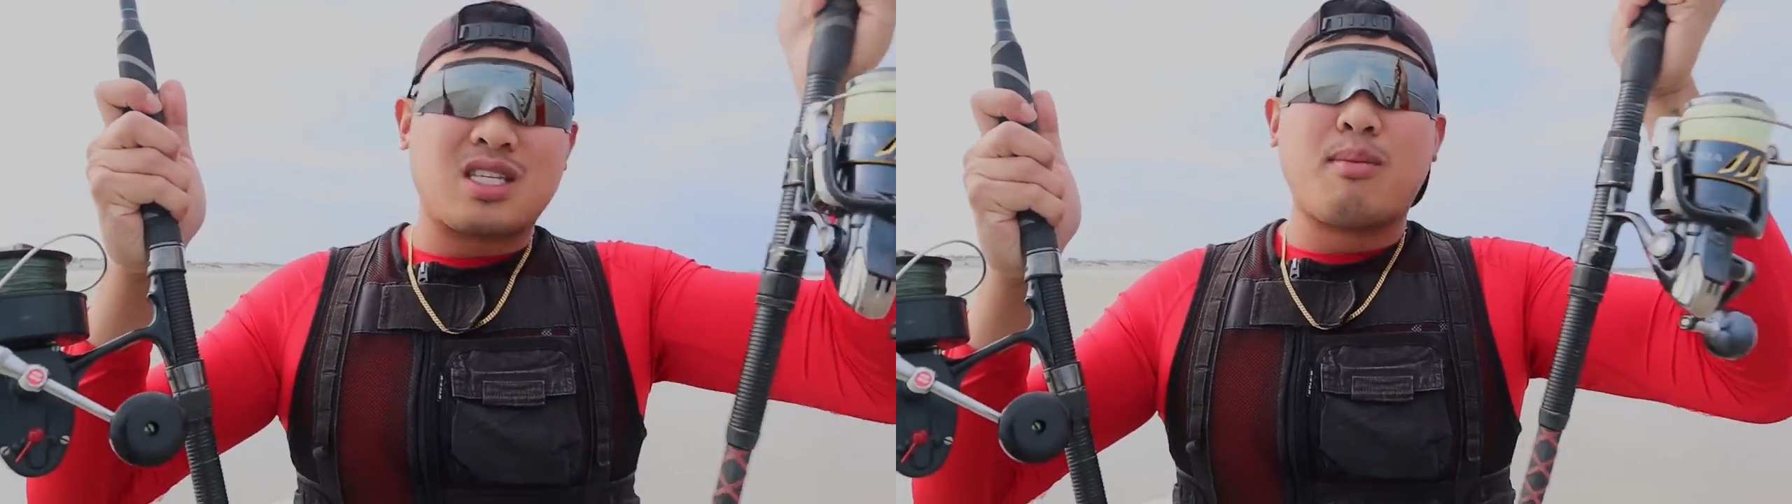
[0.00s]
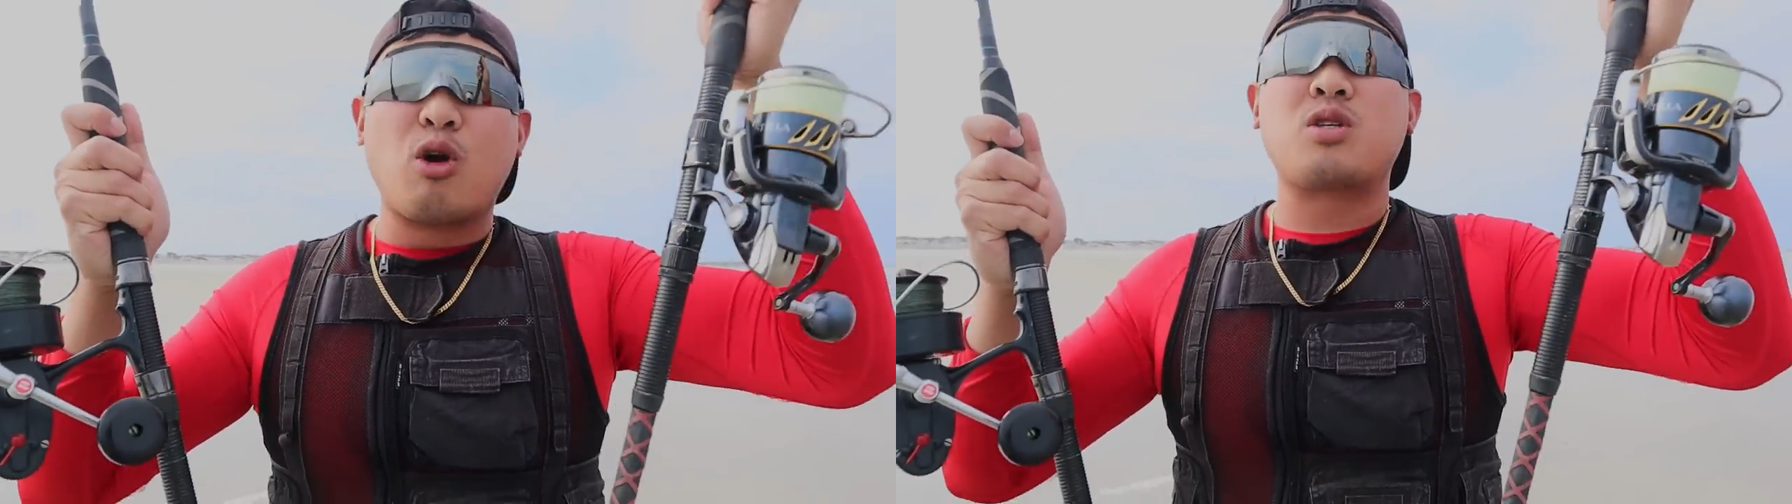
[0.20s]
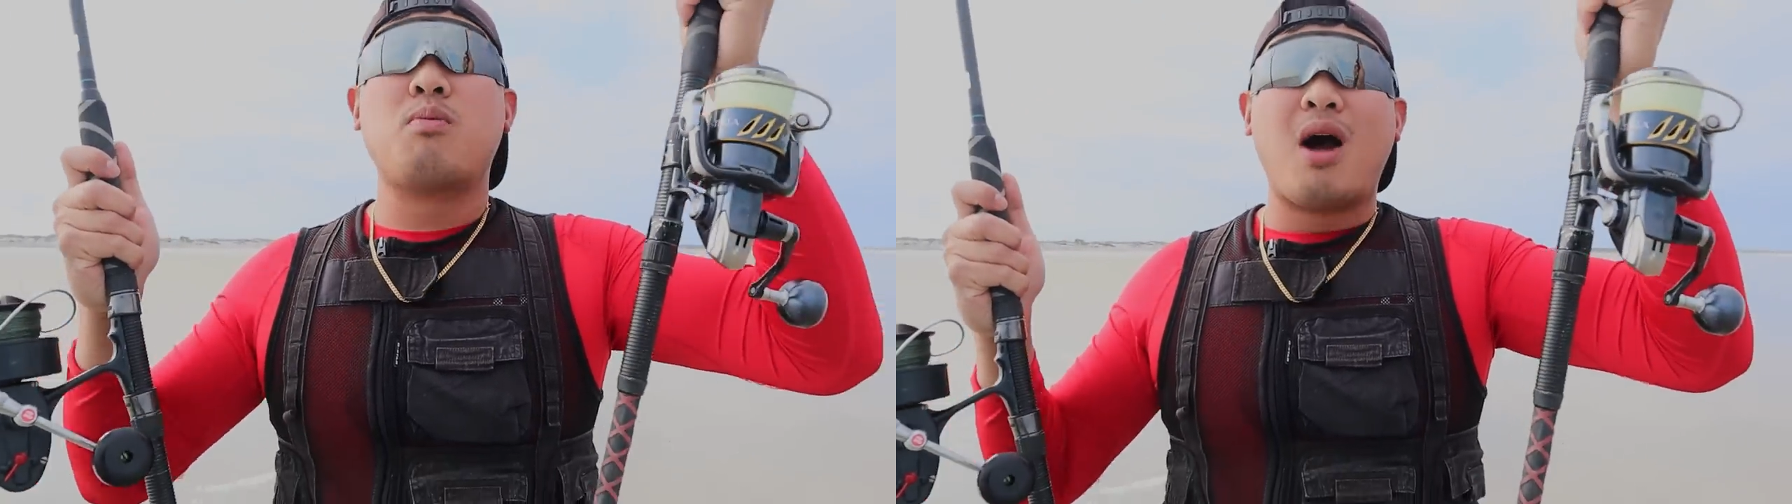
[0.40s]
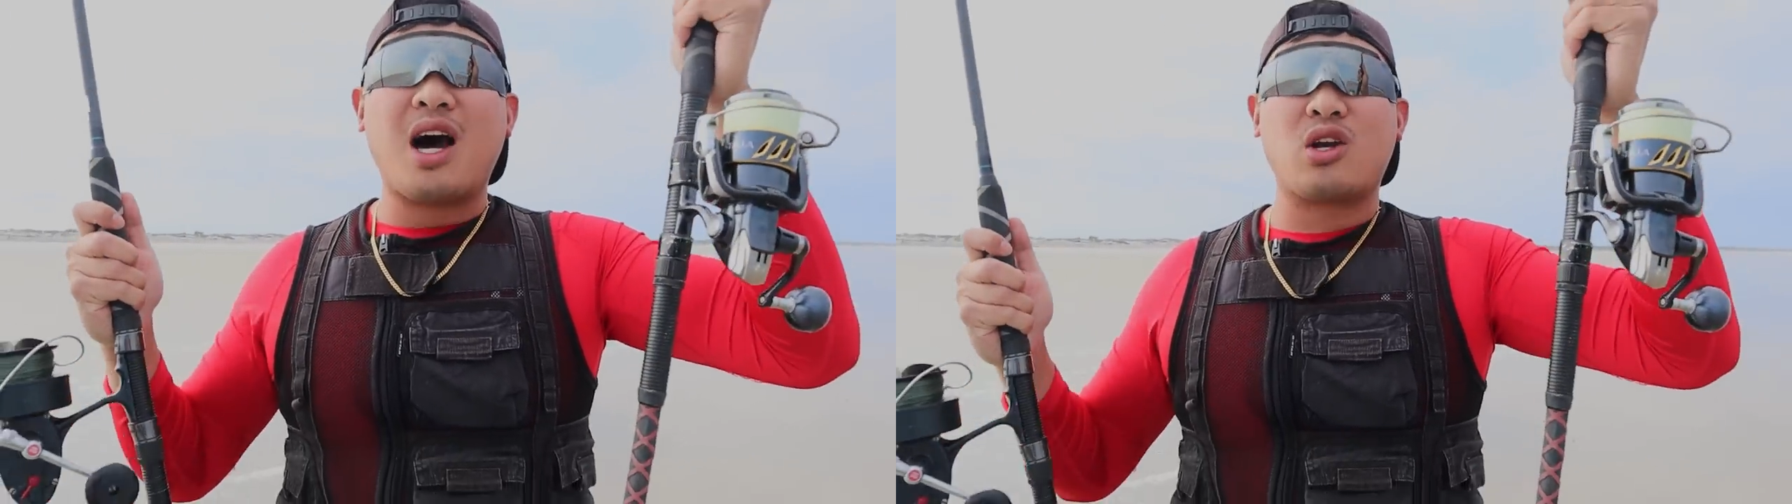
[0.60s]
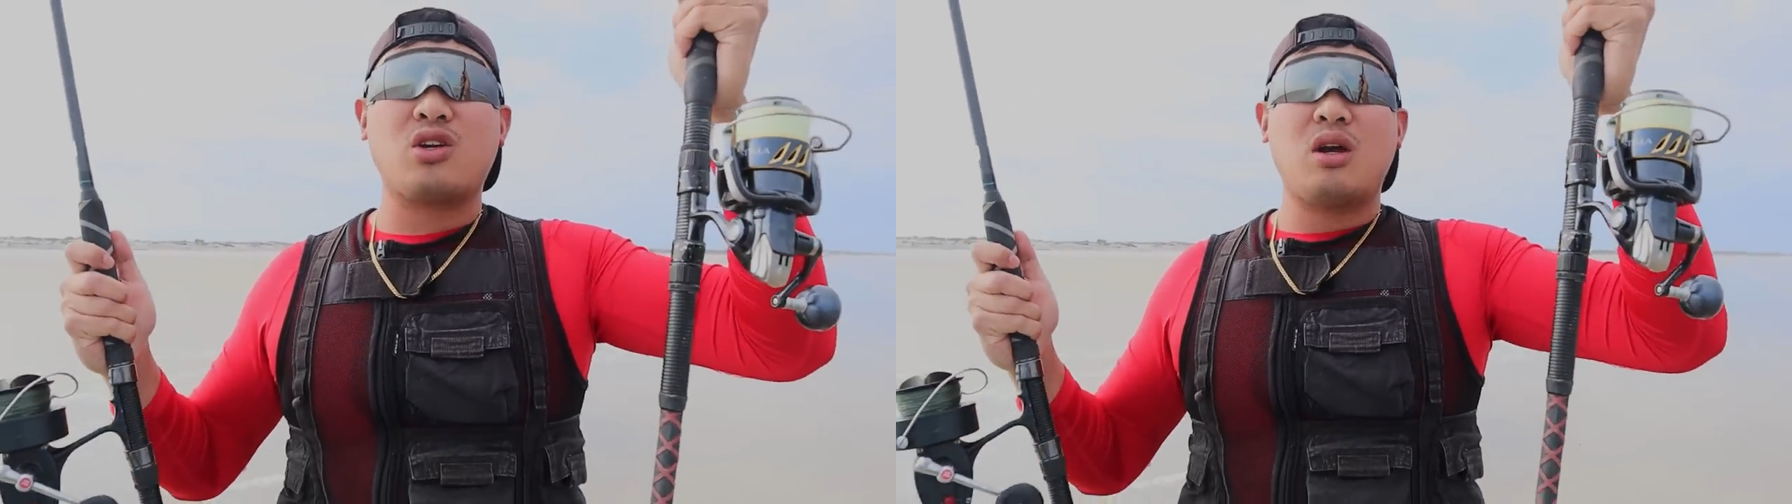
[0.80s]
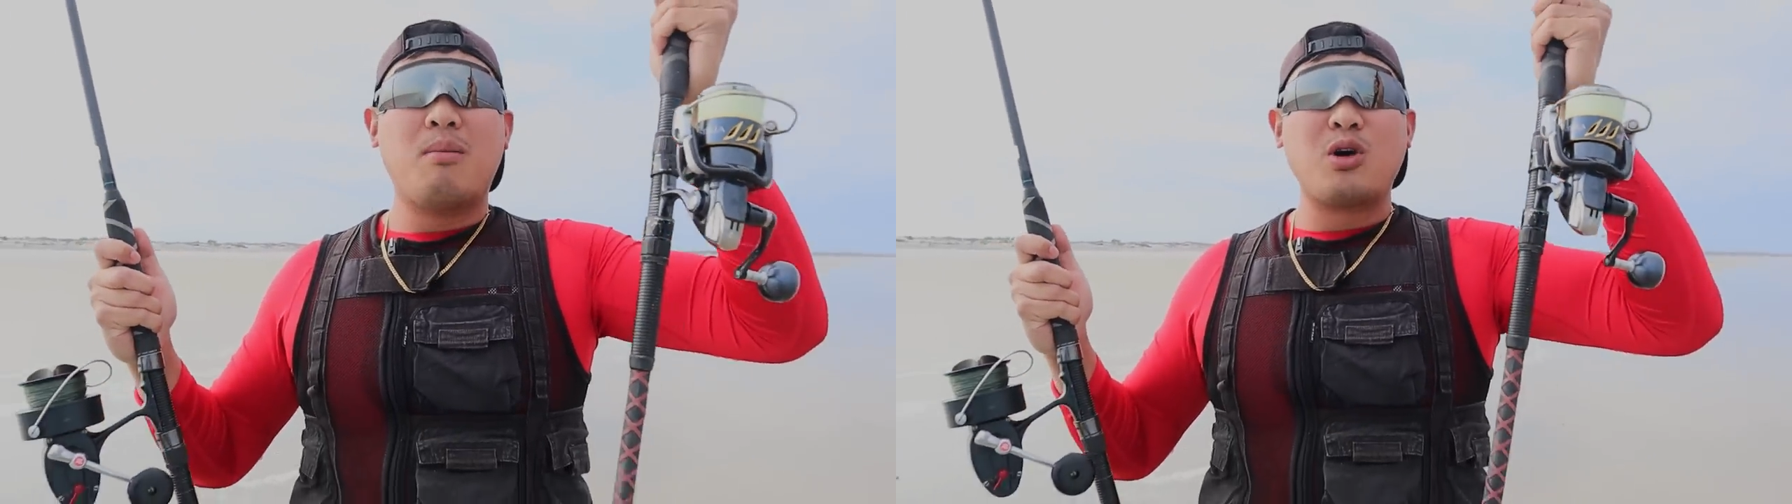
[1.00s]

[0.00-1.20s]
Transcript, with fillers: is the most modern,